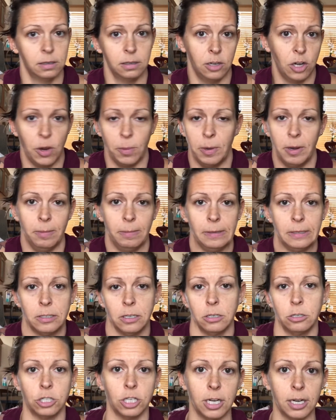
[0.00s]
nobody
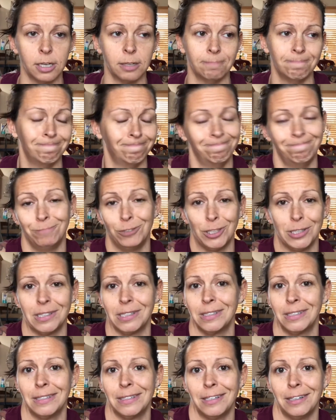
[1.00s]
beats our shake.
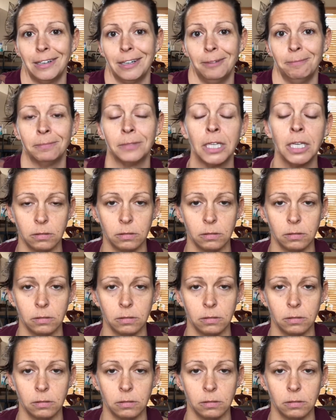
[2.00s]
Just gonna tell you.